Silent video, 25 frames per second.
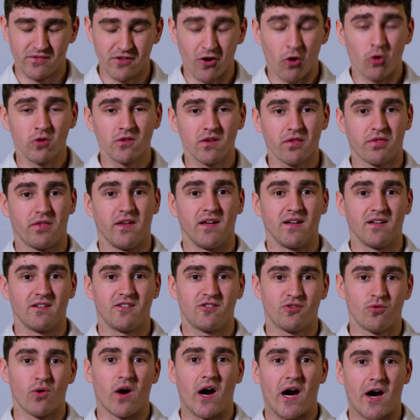don't
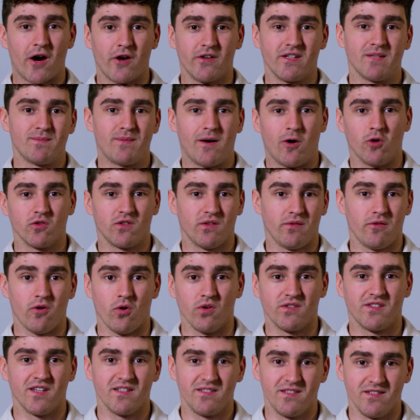think too hard about
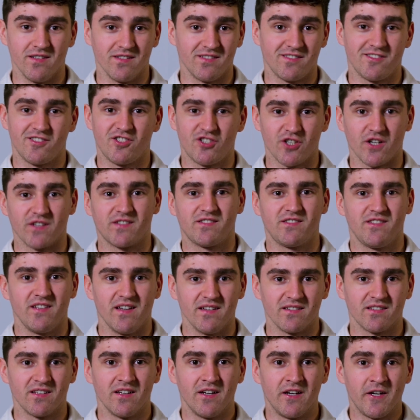those ideas just
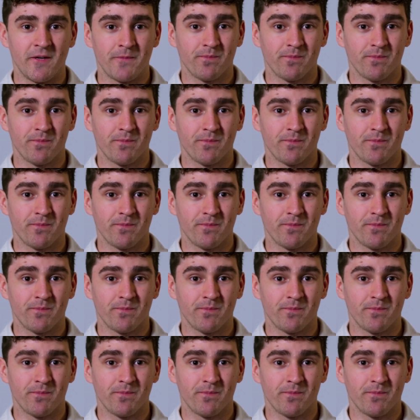yet.